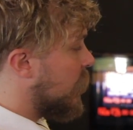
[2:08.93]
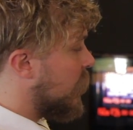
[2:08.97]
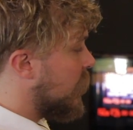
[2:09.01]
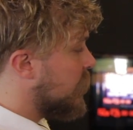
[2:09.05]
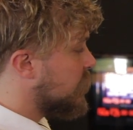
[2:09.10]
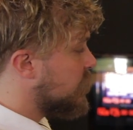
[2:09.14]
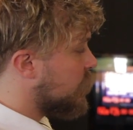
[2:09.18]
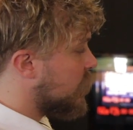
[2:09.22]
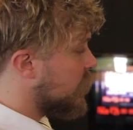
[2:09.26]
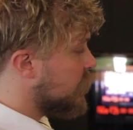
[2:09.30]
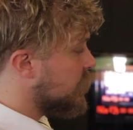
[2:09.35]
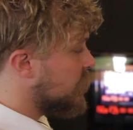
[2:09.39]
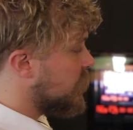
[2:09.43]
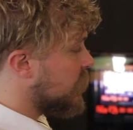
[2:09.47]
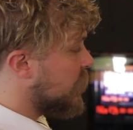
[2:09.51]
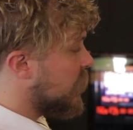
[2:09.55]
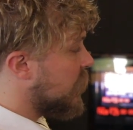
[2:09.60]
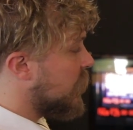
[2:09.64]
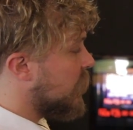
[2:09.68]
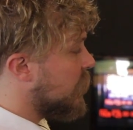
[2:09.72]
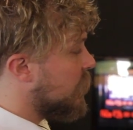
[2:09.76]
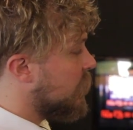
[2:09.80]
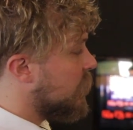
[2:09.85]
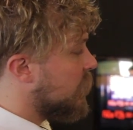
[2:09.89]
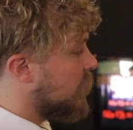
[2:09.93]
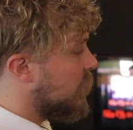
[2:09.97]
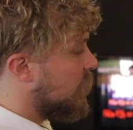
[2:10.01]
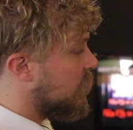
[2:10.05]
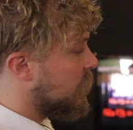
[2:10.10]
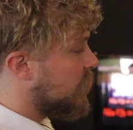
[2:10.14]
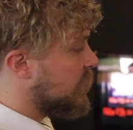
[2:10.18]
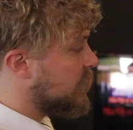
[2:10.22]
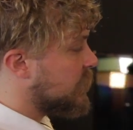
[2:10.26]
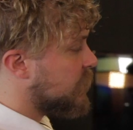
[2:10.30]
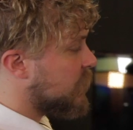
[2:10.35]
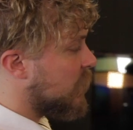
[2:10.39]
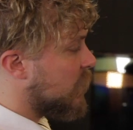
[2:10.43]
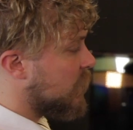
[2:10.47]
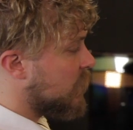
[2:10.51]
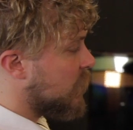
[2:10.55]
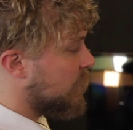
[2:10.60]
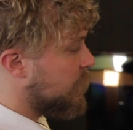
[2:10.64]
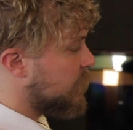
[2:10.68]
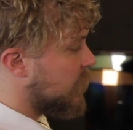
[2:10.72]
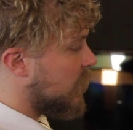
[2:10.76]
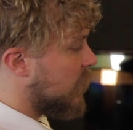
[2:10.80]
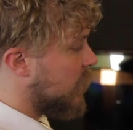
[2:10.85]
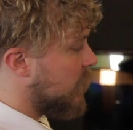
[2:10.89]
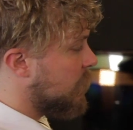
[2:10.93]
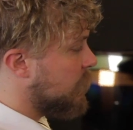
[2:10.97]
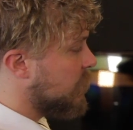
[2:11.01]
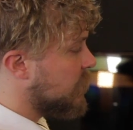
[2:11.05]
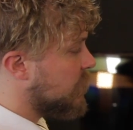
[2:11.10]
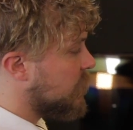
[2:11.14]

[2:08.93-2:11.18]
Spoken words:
as you can see, the startup time